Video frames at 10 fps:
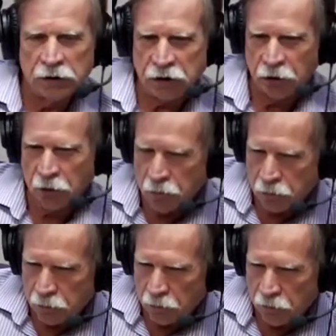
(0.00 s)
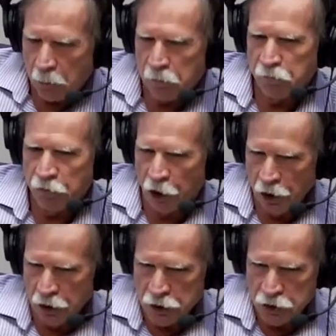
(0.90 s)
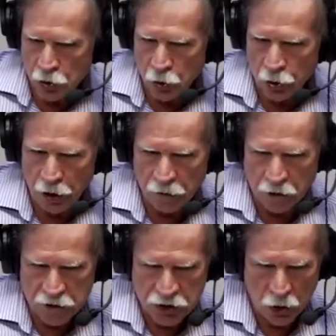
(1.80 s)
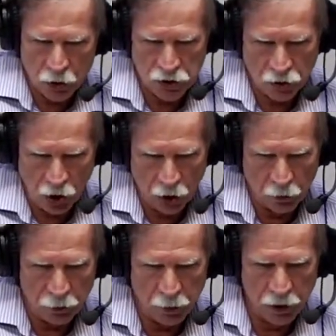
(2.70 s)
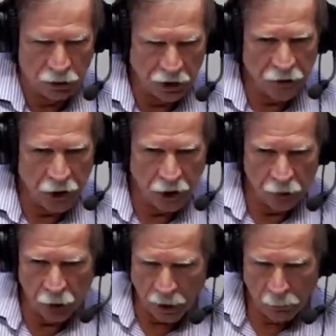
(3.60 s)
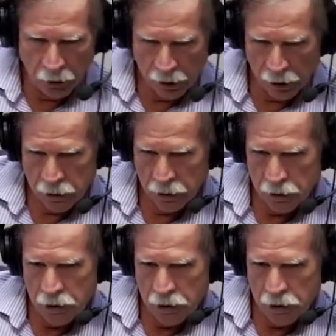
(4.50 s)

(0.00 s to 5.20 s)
So I'm fairly intuitive. This goes along with being left-handed, right-brained.